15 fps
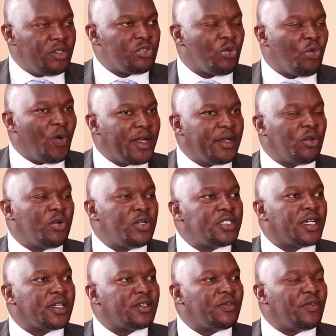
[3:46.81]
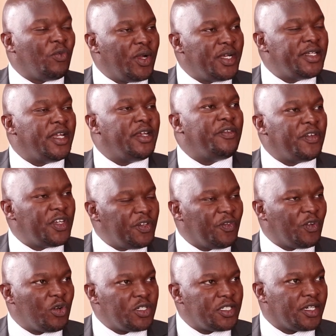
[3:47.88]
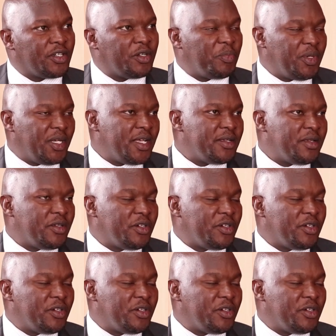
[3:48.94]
So one contract, one derivative contract rep